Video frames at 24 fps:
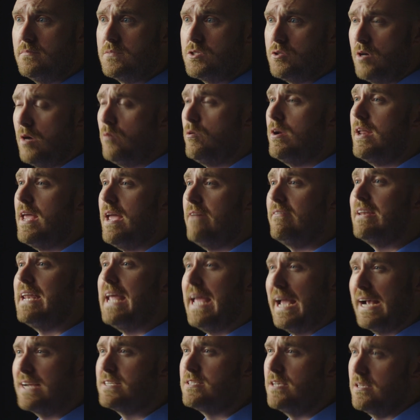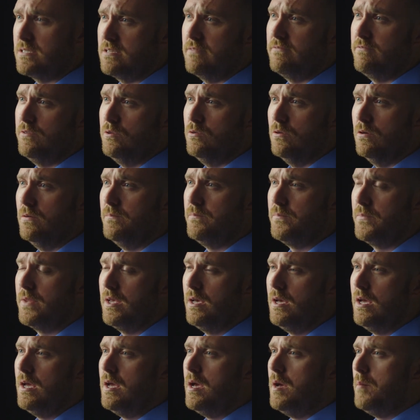So I want to have an excess of fuel.
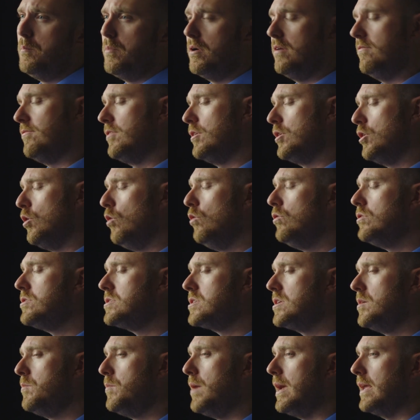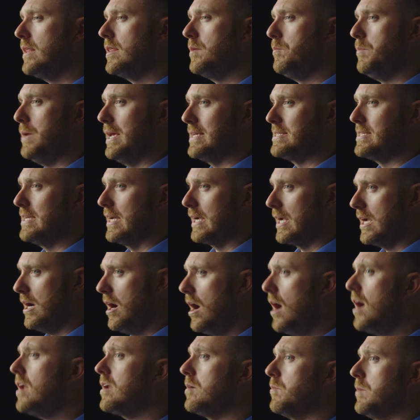But if the goal is to make the best
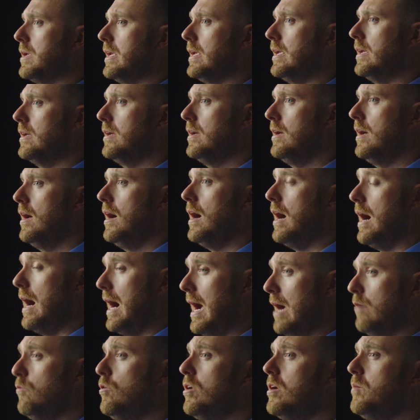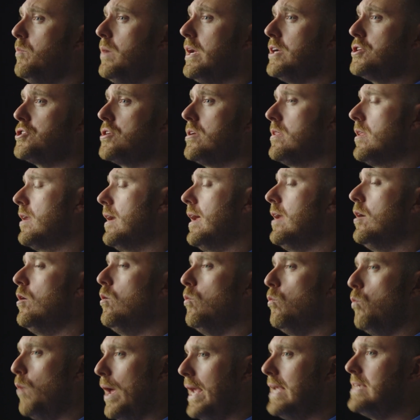economy, I want to make sure that I
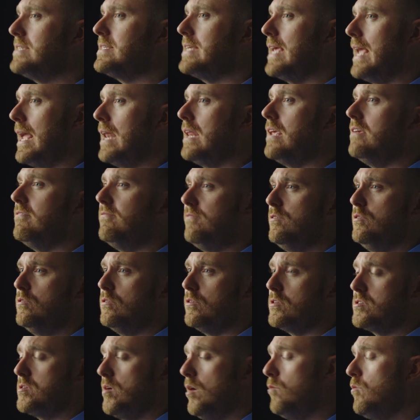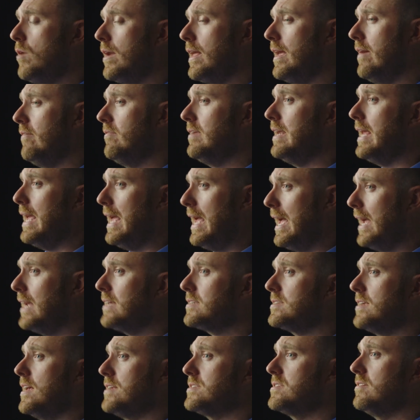don't waste any fuel, so I want to have an
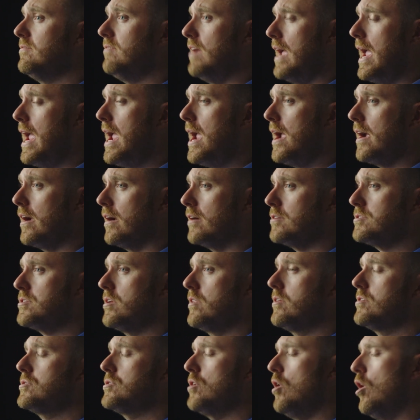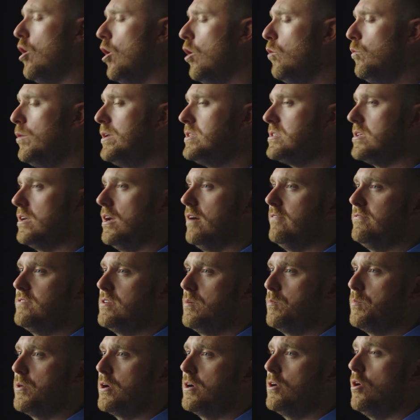excess of air so there's always enough to
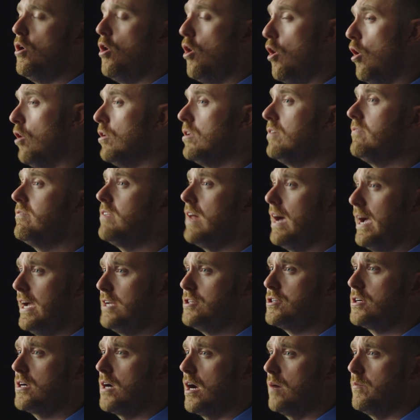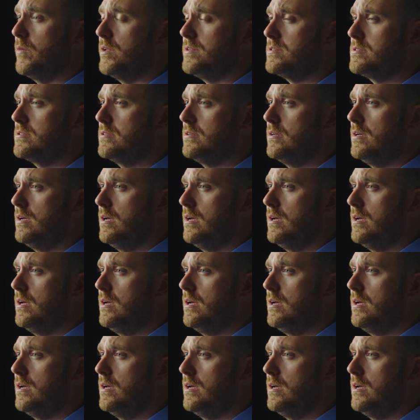burn all of the hydrocarbons.